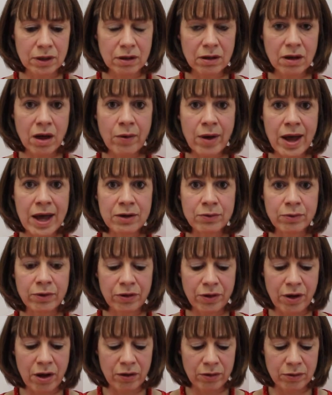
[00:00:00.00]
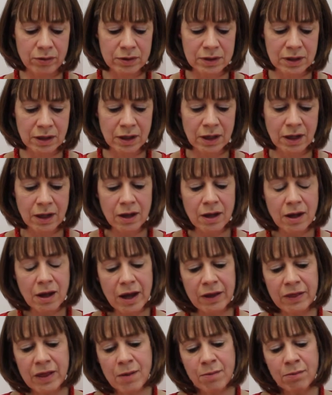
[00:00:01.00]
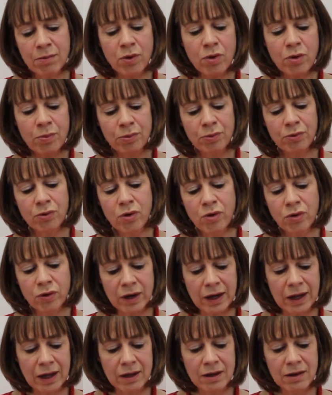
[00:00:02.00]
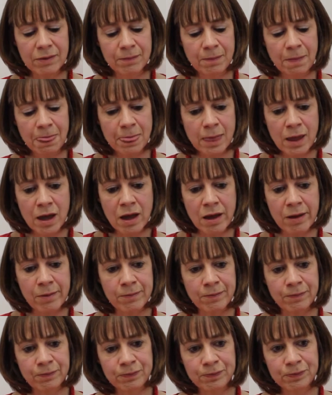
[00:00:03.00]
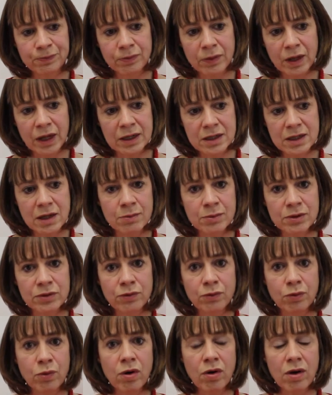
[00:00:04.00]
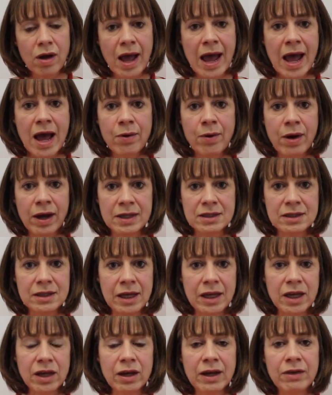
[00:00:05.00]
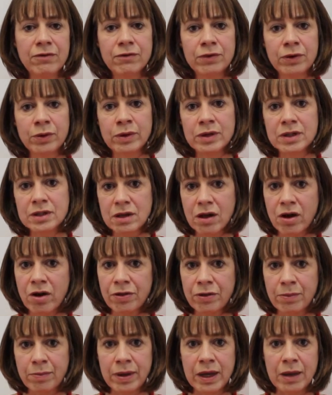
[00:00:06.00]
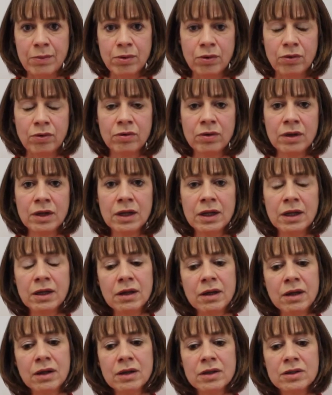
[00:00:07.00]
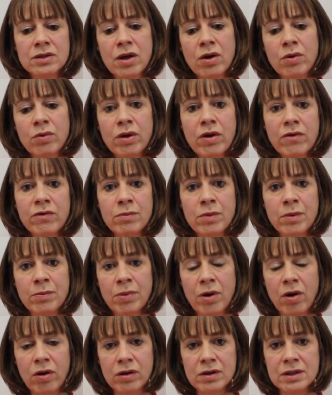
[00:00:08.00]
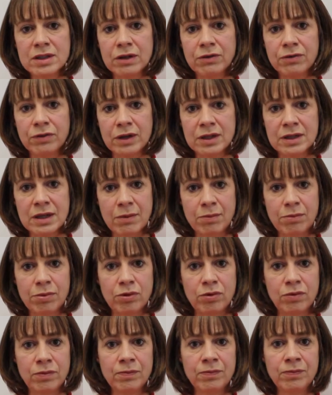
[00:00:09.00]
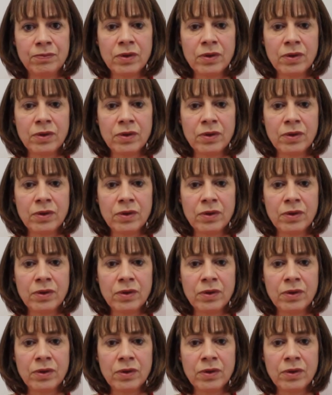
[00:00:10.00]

go ahead with those. And then more broadly, in terms of how ICE can influence other people. So government policy, for example,